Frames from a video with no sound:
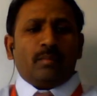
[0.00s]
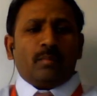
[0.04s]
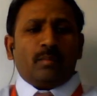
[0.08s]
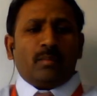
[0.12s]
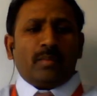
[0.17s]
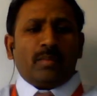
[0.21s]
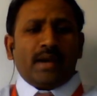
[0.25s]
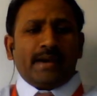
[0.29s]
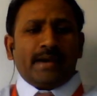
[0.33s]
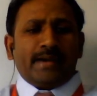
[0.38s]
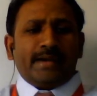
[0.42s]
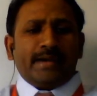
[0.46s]

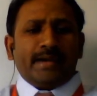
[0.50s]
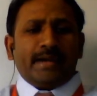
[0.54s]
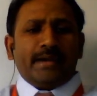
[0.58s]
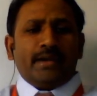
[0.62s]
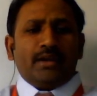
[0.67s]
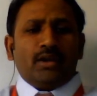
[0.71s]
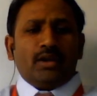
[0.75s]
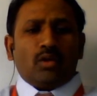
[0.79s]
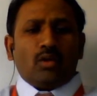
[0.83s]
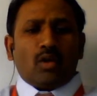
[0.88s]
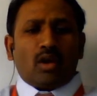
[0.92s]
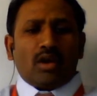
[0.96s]

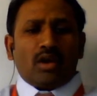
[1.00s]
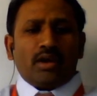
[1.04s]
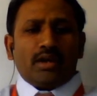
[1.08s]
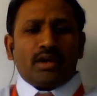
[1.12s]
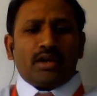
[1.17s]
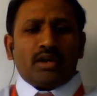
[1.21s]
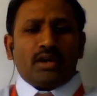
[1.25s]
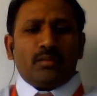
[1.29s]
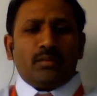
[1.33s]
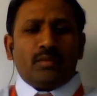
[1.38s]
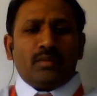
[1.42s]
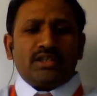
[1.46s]
maintain
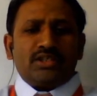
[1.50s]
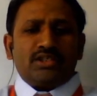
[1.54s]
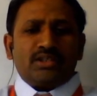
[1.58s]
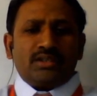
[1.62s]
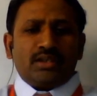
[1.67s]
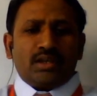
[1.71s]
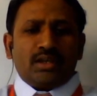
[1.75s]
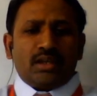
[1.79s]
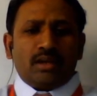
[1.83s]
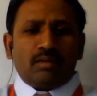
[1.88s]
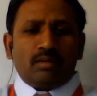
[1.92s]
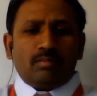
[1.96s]

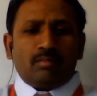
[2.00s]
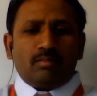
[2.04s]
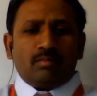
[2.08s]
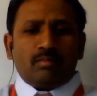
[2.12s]
non-conventional